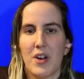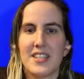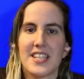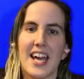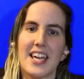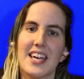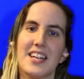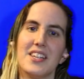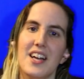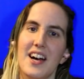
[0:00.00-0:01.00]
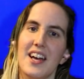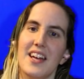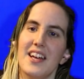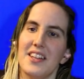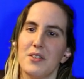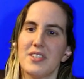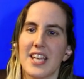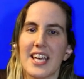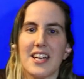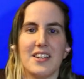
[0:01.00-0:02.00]
The ones
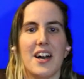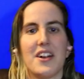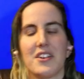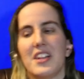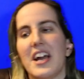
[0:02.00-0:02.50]
I get a lot are